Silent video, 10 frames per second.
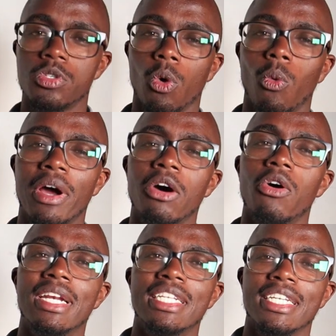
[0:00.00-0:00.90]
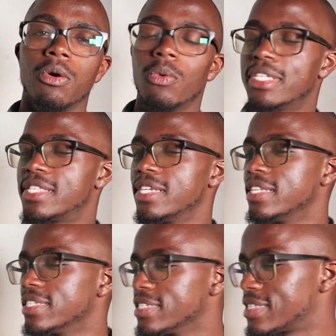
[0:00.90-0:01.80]
So one hour later, we're
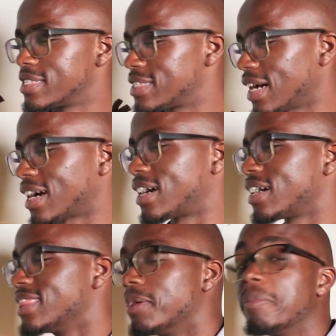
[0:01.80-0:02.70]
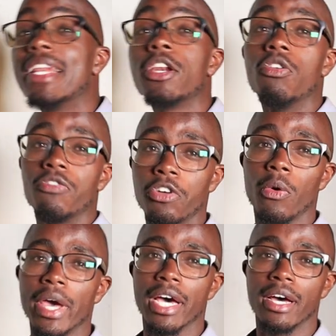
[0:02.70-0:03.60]
still stuck in the middle of
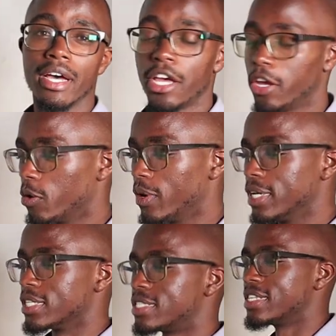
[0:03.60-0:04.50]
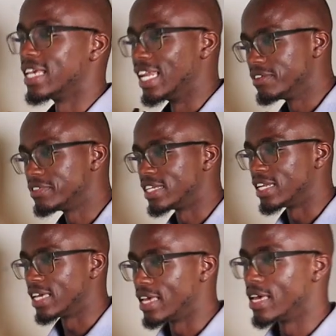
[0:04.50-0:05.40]
nowhere. You know, it is
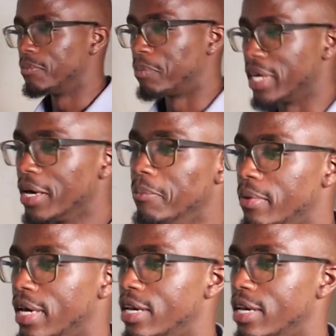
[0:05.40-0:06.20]
eleven p m